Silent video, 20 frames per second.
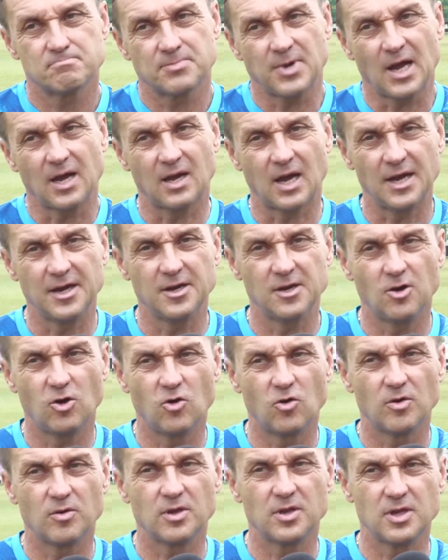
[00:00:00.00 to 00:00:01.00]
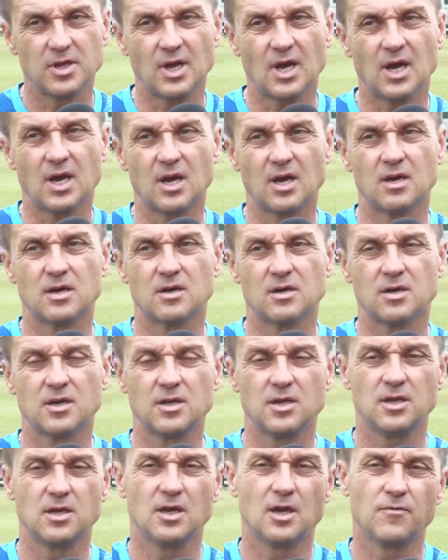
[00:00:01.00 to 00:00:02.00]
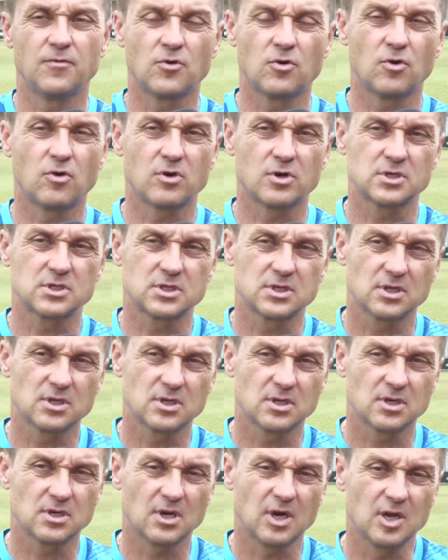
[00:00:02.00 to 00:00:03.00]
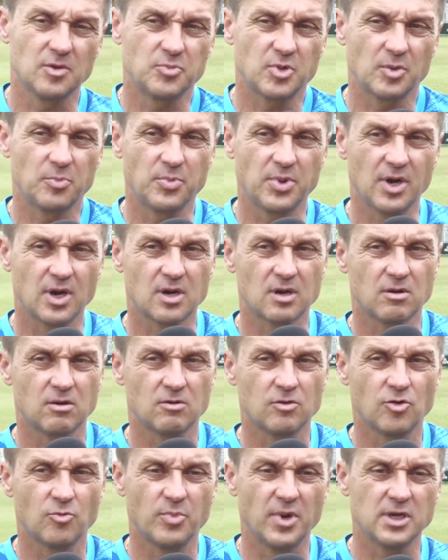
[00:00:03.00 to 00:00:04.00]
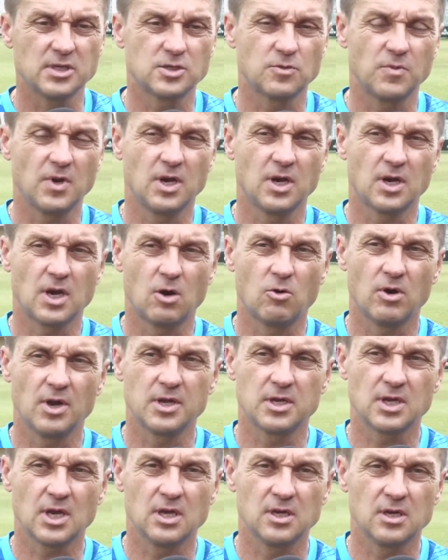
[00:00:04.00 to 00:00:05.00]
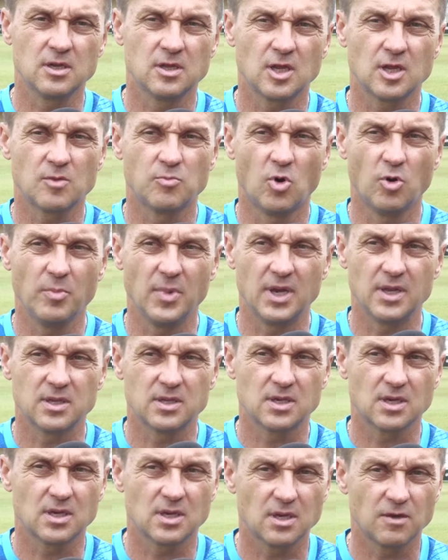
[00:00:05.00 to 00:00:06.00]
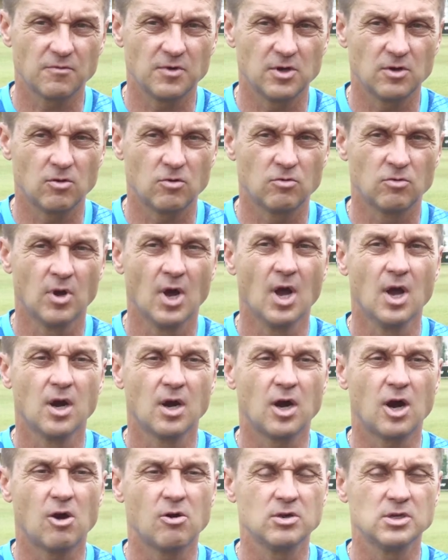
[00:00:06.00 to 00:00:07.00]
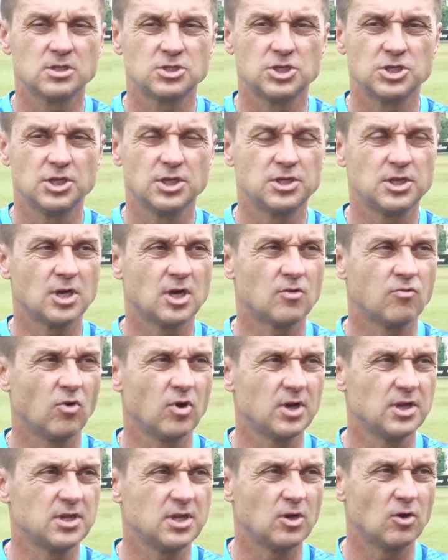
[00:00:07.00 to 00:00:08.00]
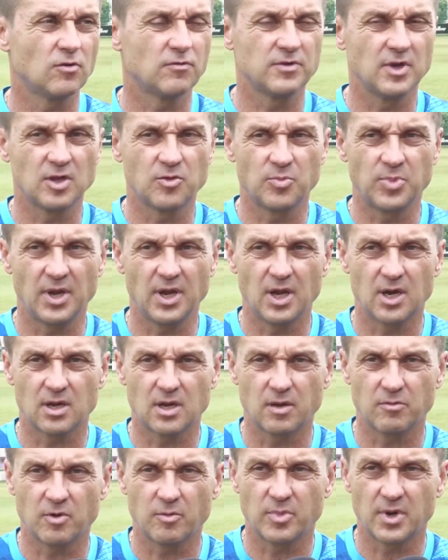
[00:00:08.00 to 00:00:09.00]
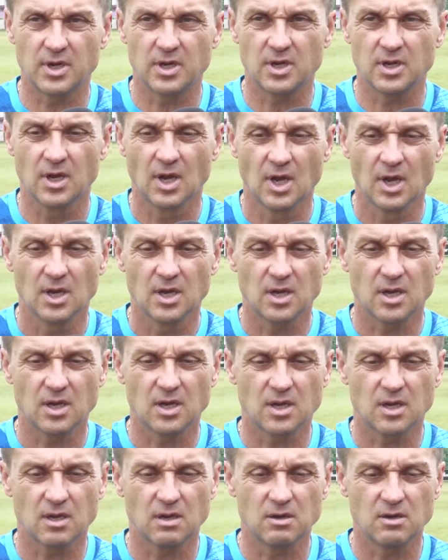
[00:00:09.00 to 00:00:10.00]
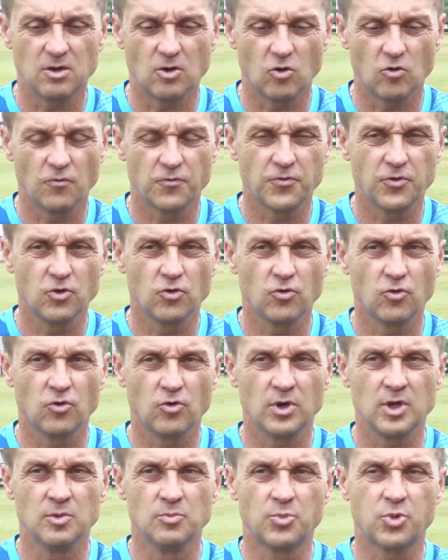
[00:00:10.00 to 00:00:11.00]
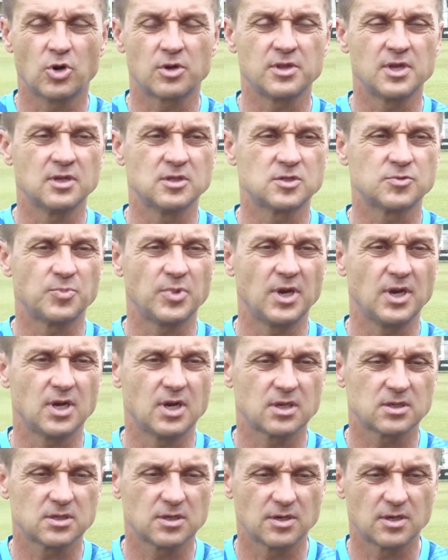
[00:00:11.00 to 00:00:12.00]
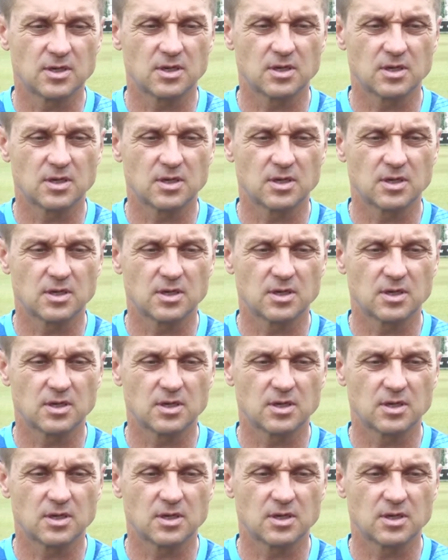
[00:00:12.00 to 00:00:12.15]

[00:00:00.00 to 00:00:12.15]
I don't know. Yeah, of course, I prepare on the best way how I can in that moment. We know how is JDT quality of that player. Everybody know few important players